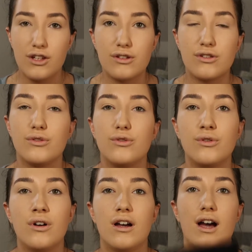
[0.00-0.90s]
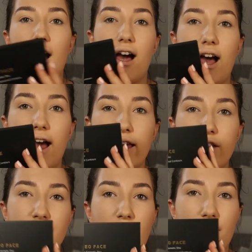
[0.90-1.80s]
so
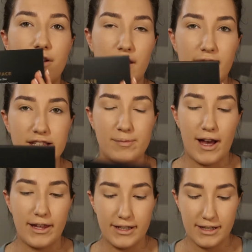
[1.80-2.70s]
I found this palette.